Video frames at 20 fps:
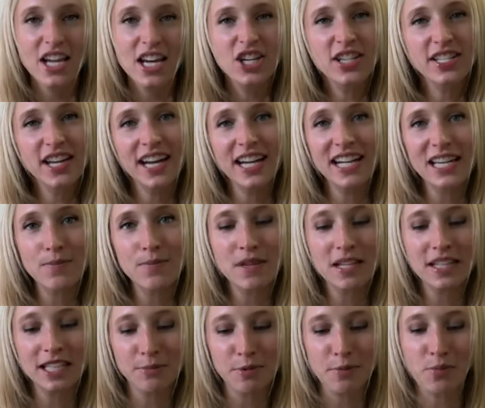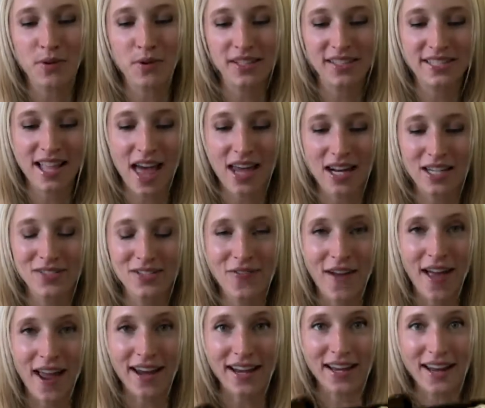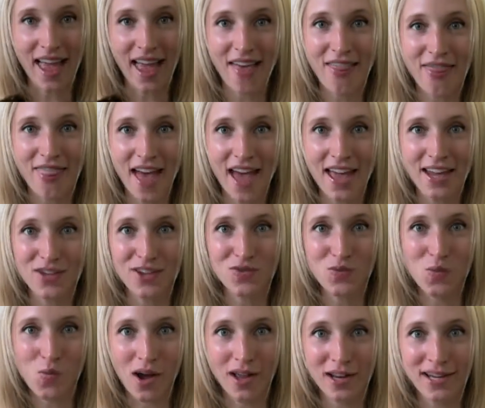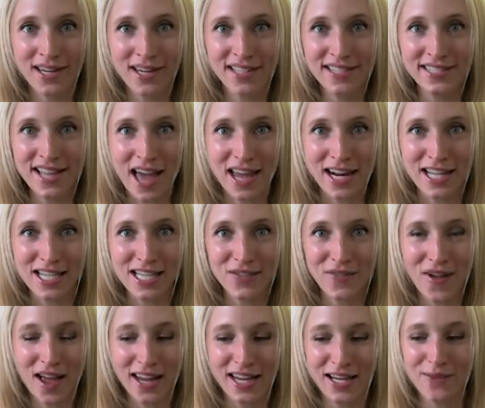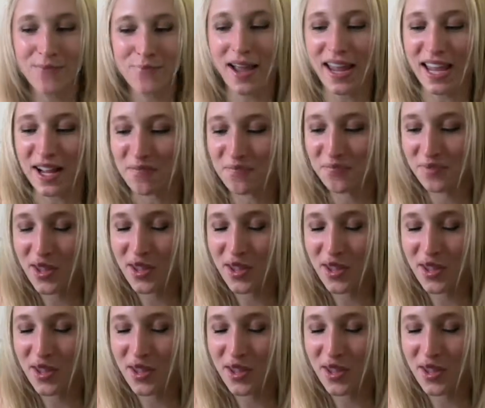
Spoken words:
Just kind of can be a little bit more satisfying, and that is one satisfying bite.